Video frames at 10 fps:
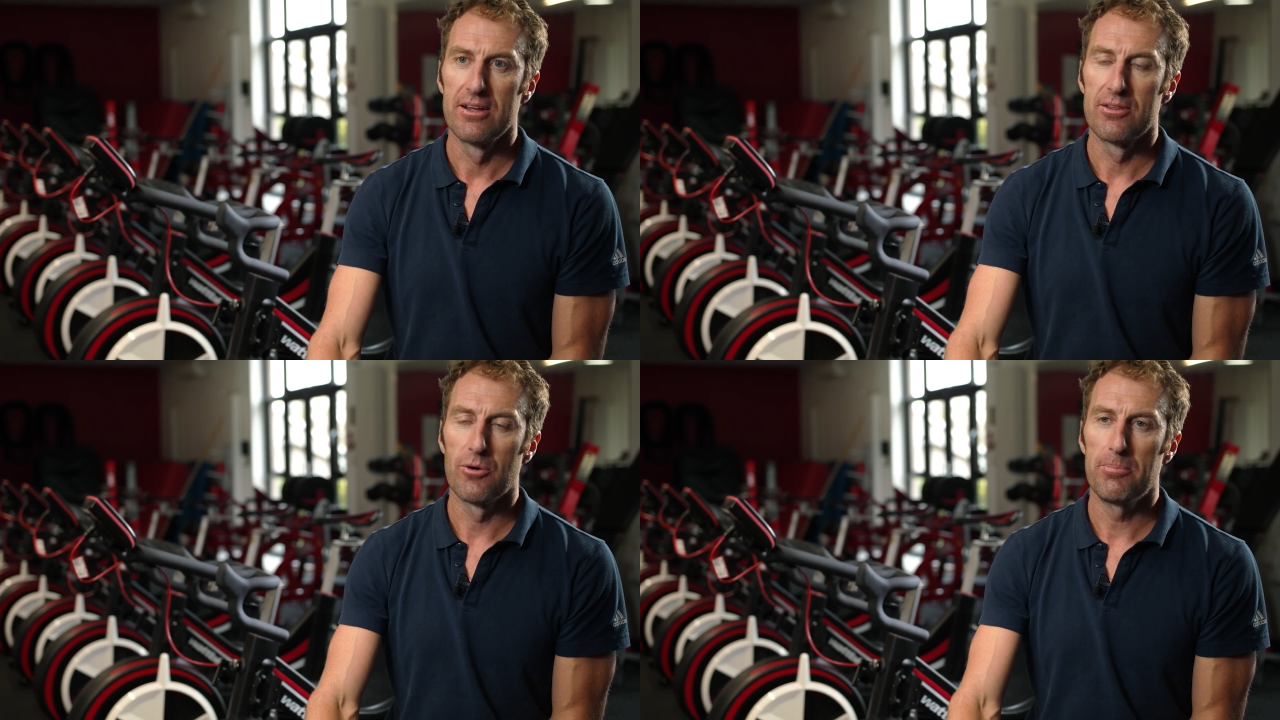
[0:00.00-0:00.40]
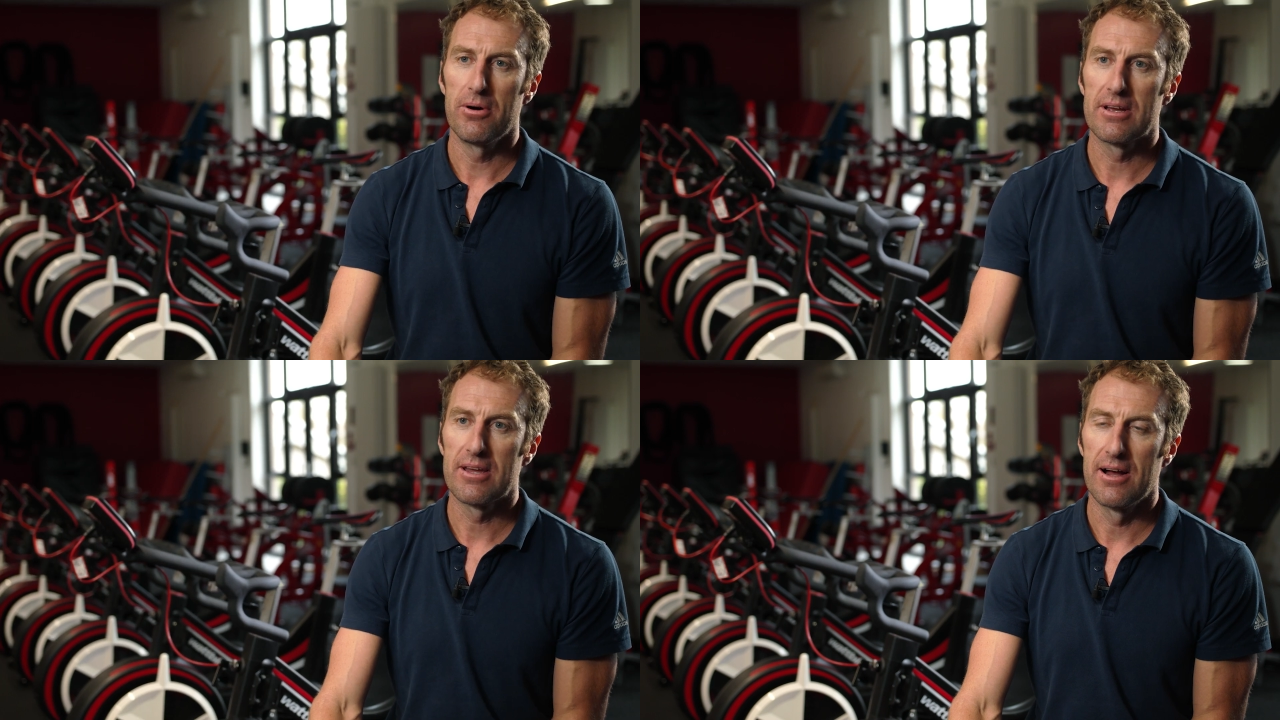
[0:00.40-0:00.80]
The
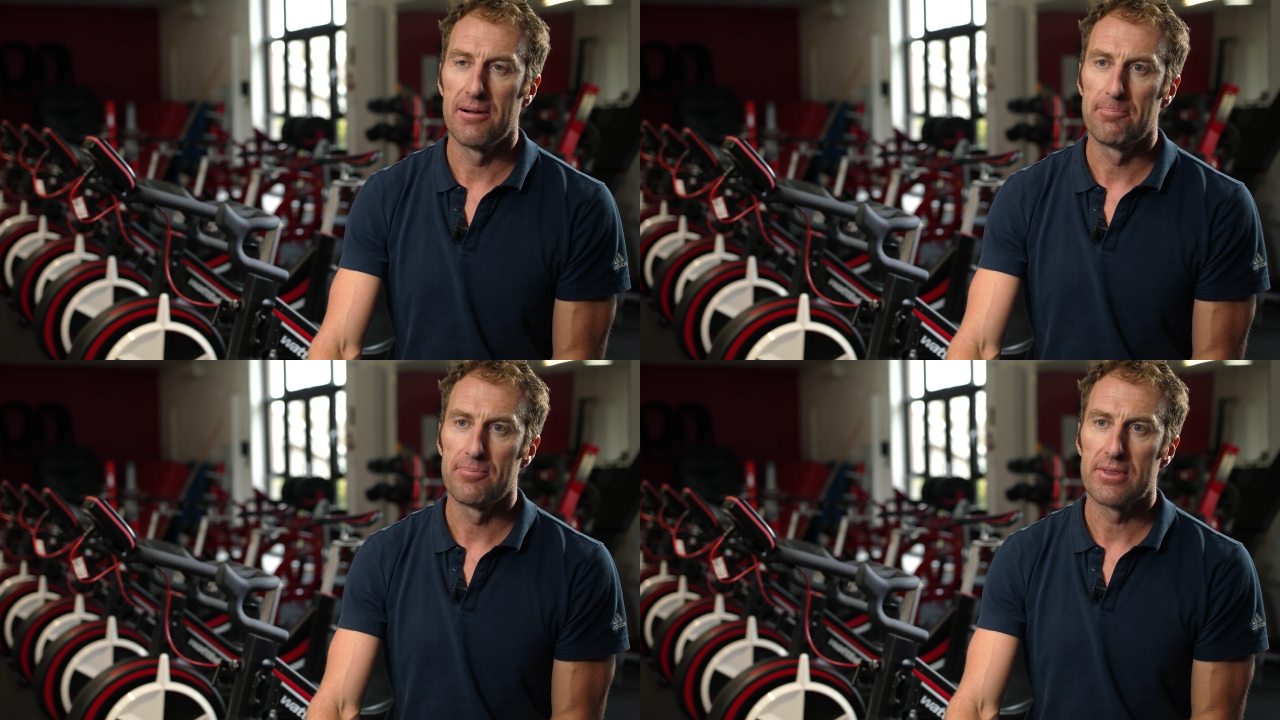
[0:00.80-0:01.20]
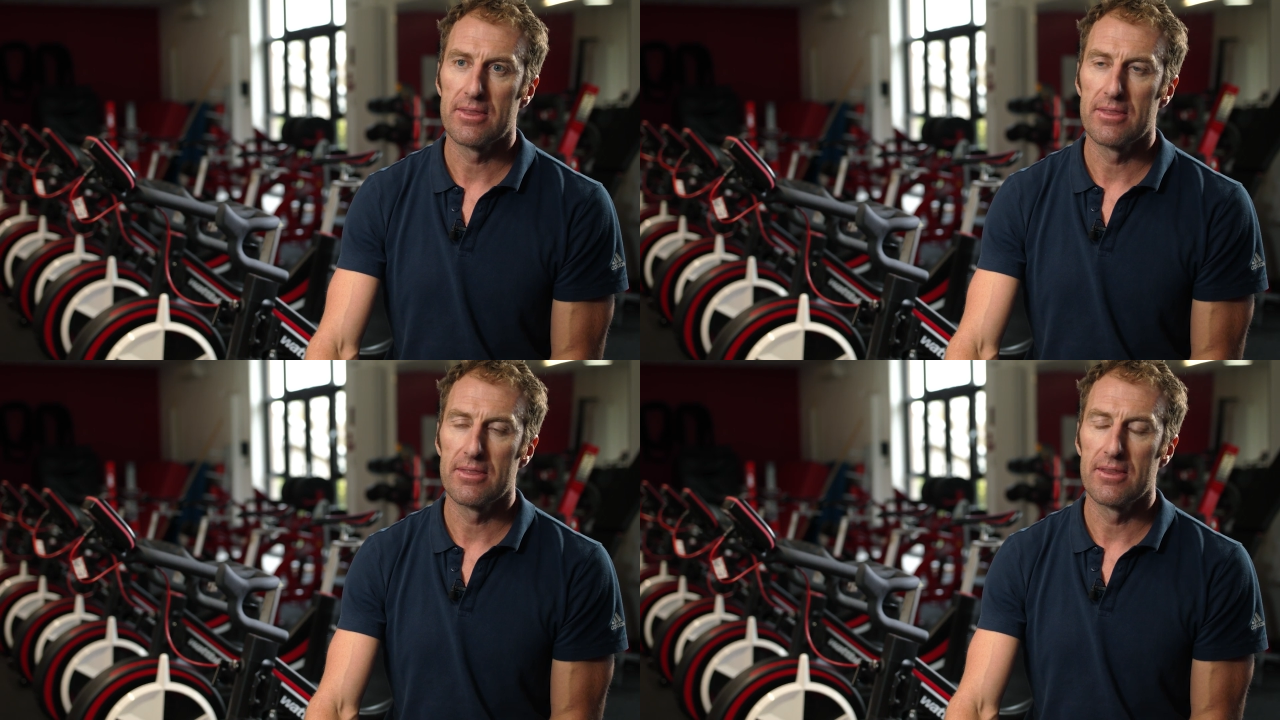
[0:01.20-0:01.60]

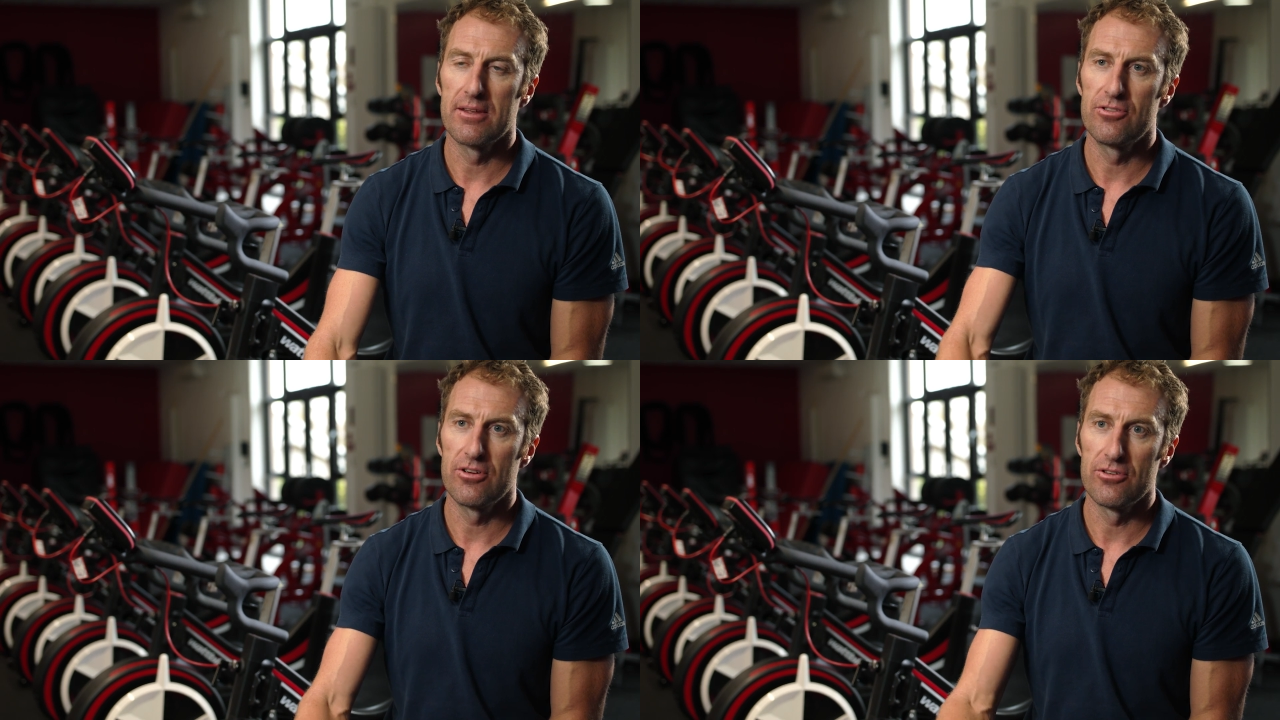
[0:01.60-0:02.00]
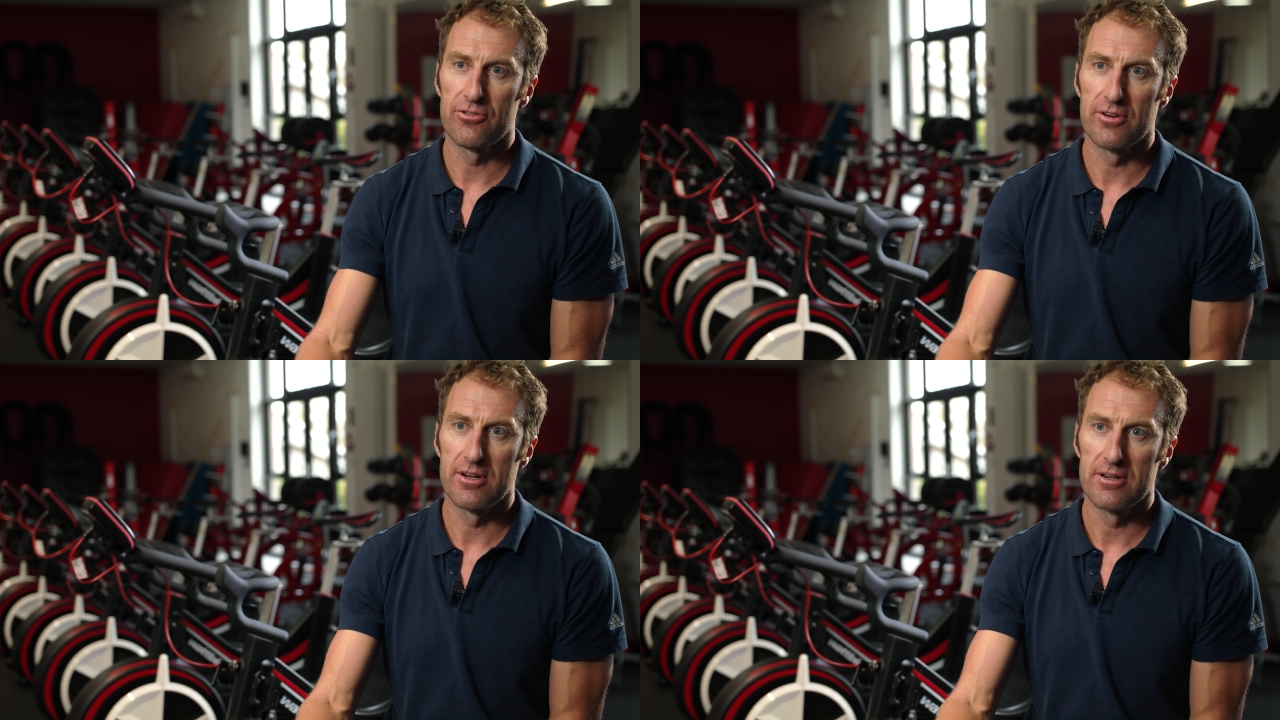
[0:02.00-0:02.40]
Wattbike is
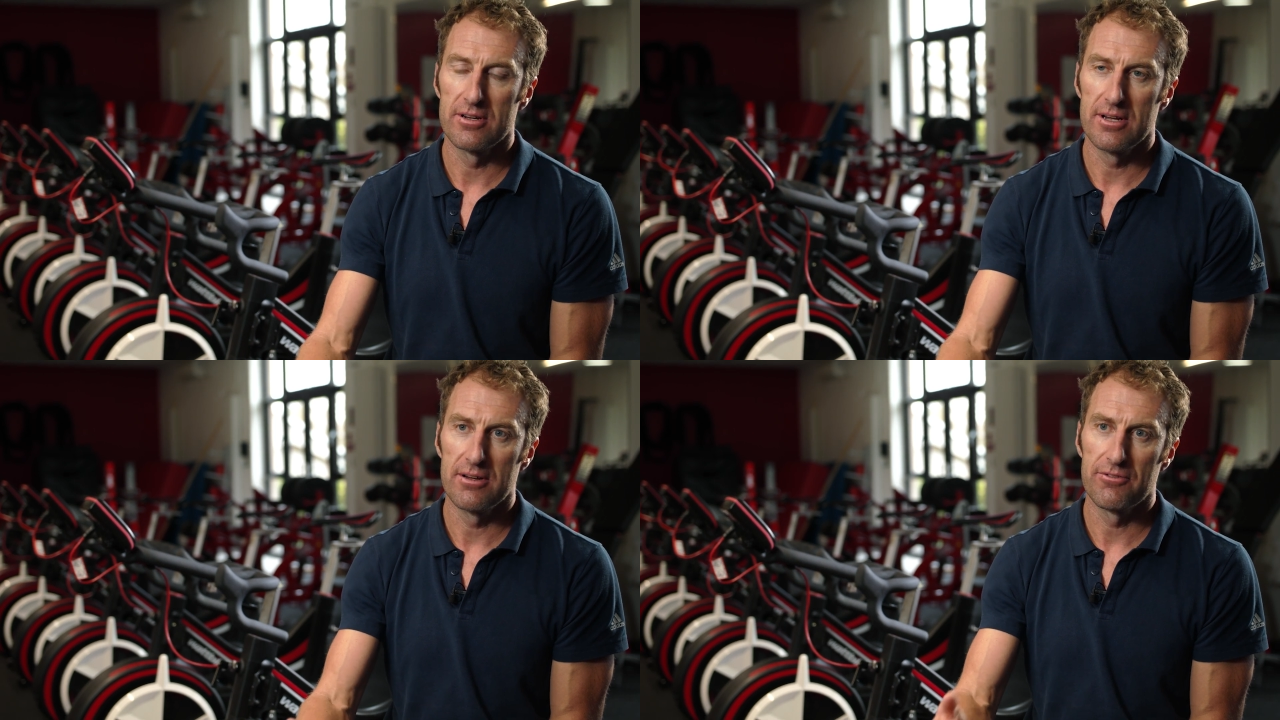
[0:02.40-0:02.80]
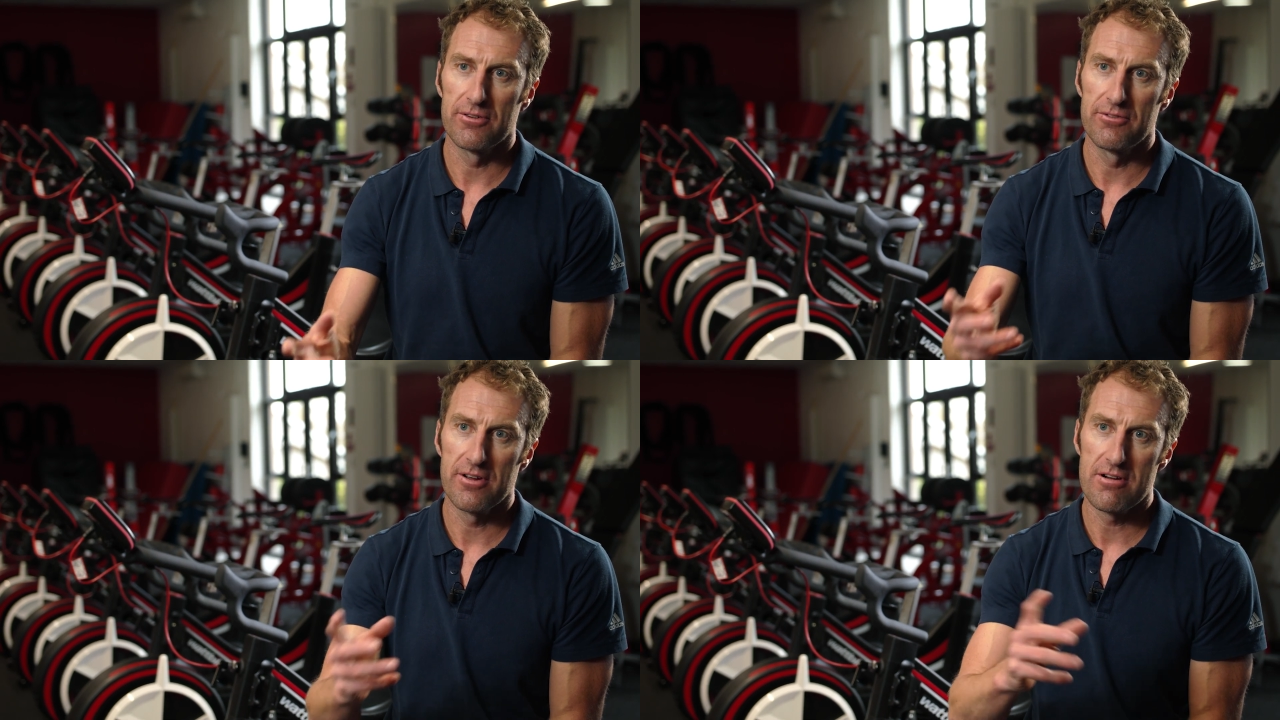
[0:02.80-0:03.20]
used
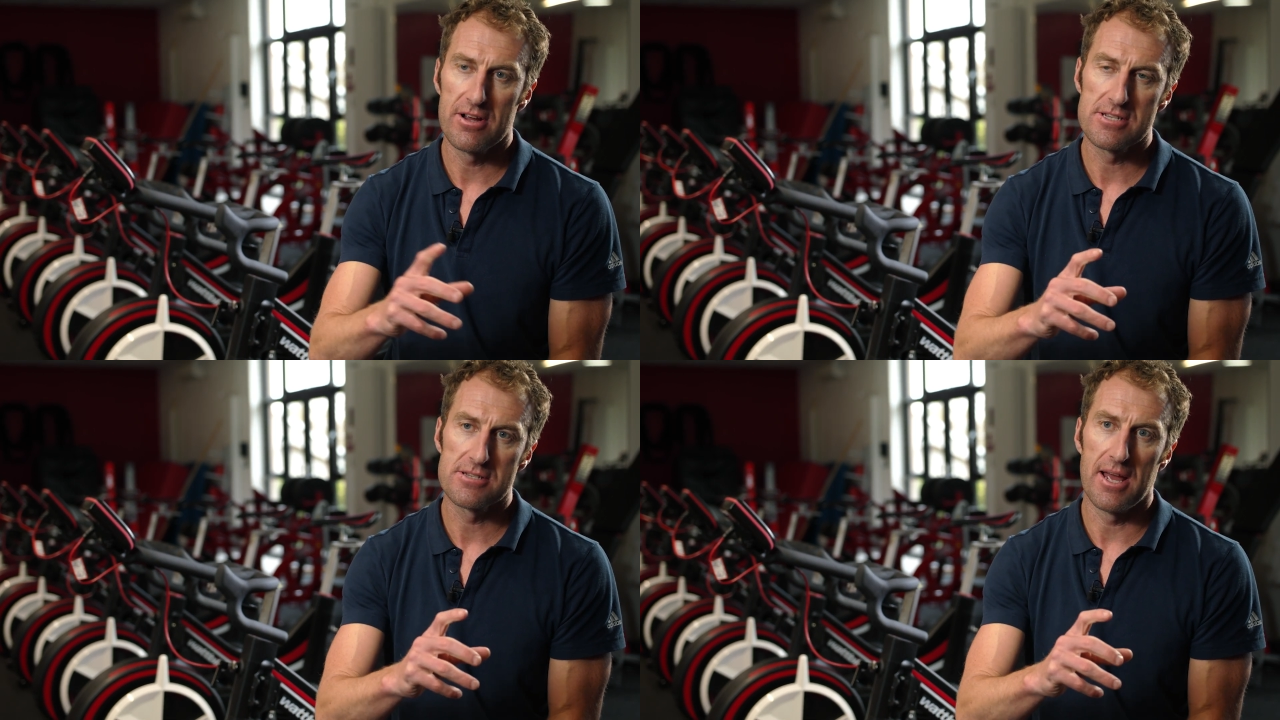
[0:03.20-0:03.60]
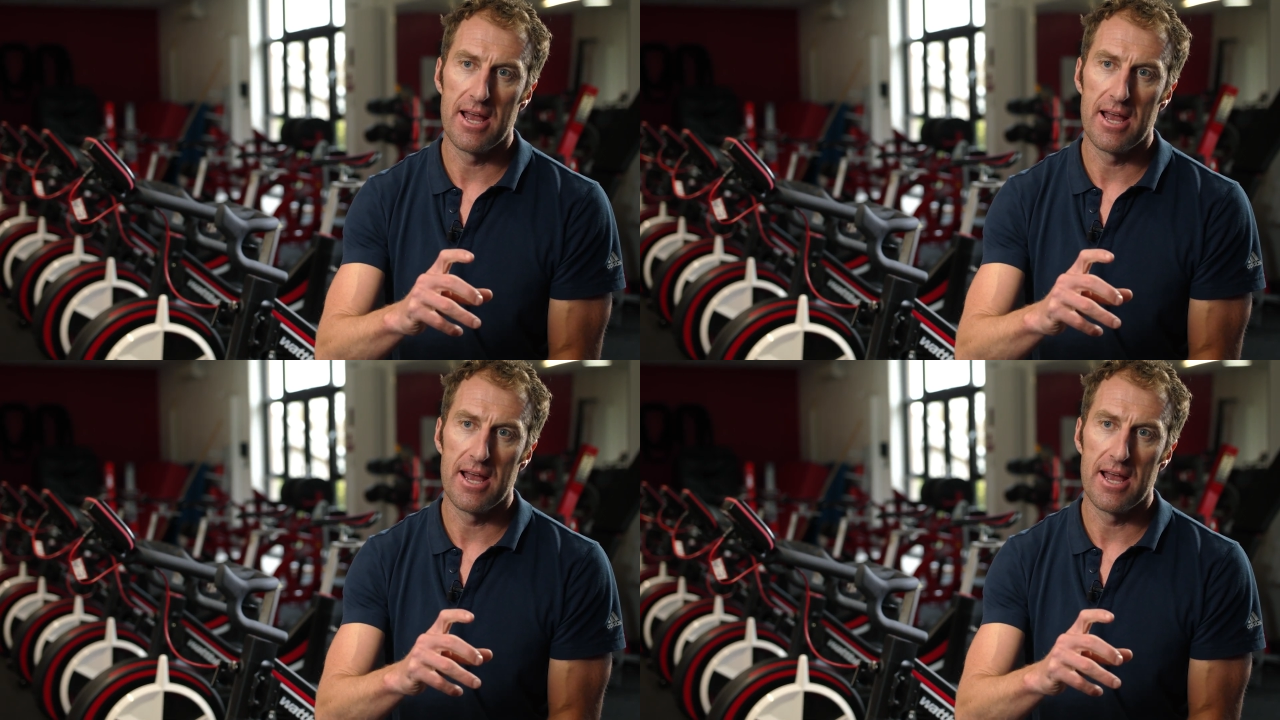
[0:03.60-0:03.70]
for various